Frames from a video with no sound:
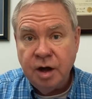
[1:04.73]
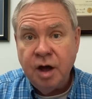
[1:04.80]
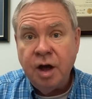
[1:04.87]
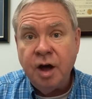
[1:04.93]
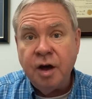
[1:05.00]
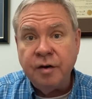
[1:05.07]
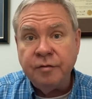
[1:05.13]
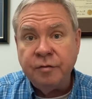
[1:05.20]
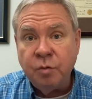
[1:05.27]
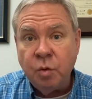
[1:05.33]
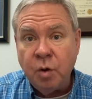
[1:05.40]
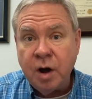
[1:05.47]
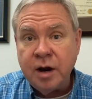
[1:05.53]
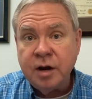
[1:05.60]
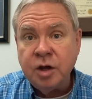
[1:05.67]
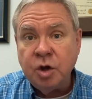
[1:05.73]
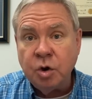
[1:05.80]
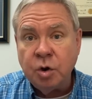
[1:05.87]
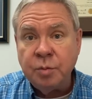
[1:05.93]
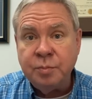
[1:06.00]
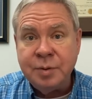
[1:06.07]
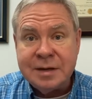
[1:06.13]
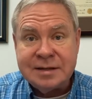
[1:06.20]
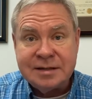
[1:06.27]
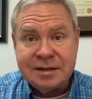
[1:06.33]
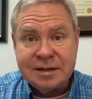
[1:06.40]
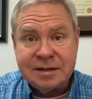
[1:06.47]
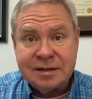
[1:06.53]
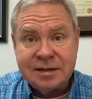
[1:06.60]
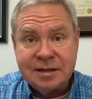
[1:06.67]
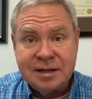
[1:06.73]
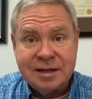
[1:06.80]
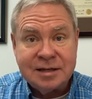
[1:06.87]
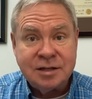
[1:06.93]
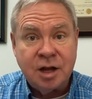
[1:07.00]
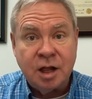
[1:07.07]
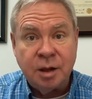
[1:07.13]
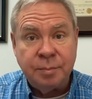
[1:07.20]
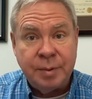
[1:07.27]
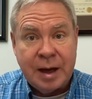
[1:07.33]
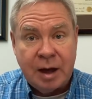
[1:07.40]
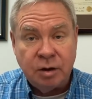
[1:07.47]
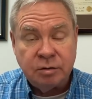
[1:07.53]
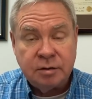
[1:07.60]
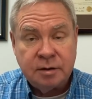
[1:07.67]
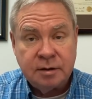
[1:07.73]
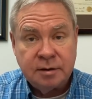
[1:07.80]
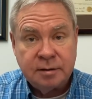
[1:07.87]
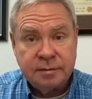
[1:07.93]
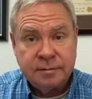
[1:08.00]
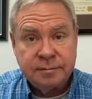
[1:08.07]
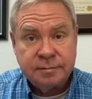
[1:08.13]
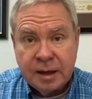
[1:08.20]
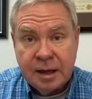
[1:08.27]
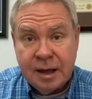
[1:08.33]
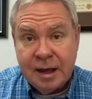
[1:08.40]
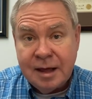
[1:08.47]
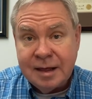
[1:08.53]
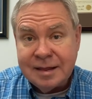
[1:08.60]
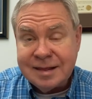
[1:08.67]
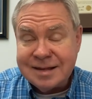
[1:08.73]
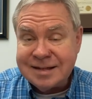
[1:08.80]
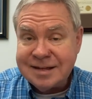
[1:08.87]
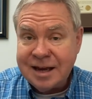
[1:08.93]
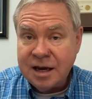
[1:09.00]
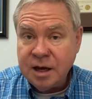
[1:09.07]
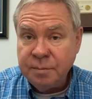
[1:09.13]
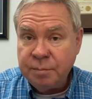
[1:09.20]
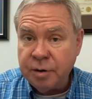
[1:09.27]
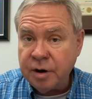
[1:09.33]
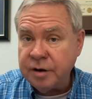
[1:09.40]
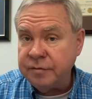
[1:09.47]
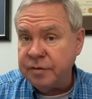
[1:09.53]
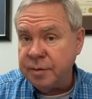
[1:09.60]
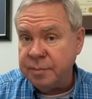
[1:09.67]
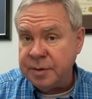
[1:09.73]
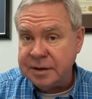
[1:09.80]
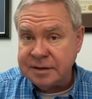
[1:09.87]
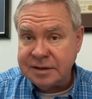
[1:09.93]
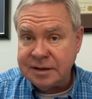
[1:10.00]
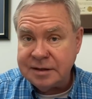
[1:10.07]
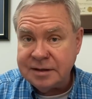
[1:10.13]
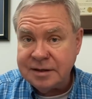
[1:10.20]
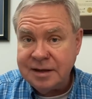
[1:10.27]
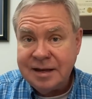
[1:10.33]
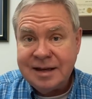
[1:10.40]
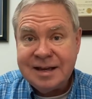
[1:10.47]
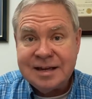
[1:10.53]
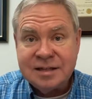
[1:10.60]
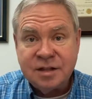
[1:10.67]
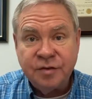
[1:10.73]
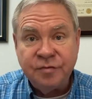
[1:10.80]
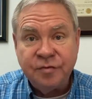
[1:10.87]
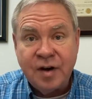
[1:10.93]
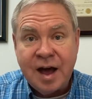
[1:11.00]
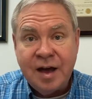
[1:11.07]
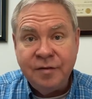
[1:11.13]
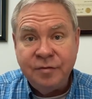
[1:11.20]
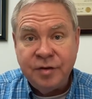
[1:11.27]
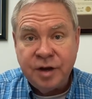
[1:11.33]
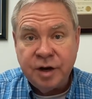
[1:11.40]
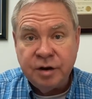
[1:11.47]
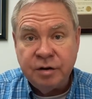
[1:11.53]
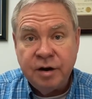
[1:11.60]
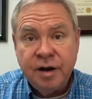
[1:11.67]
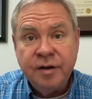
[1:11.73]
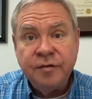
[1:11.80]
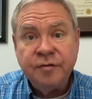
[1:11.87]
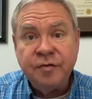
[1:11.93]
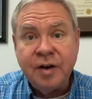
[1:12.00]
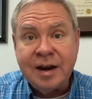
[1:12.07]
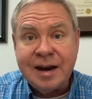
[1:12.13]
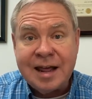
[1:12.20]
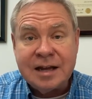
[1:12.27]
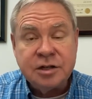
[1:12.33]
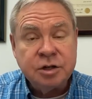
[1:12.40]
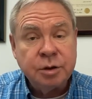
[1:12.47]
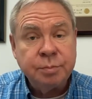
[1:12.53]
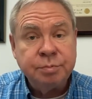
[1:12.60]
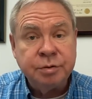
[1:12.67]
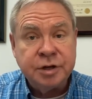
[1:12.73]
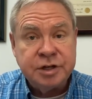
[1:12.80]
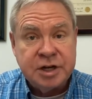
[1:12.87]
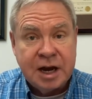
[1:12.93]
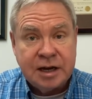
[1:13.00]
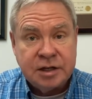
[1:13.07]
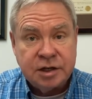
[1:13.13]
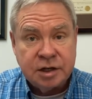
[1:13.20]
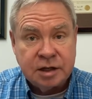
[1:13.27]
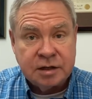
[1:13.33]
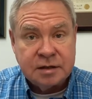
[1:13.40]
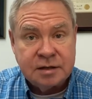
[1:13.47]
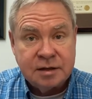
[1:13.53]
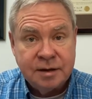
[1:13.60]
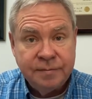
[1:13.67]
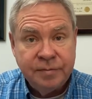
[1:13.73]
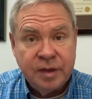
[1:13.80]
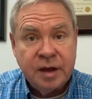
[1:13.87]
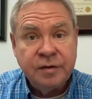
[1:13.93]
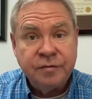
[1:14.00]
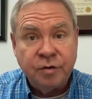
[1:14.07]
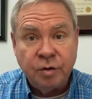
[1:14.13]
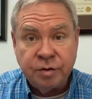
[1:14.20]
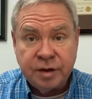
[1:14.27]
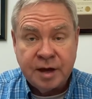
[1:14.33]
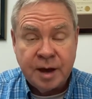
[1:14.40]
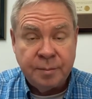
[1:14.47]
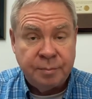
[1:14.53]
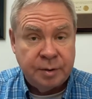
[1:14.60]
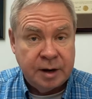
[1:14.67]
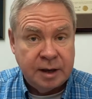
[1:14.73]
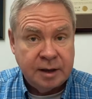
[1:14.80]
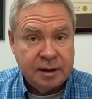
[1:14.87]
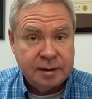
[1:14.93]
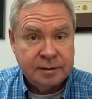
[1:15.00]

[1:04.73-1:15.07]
of what your business is all about. The second part of the business is the 5-year financial projections for the company.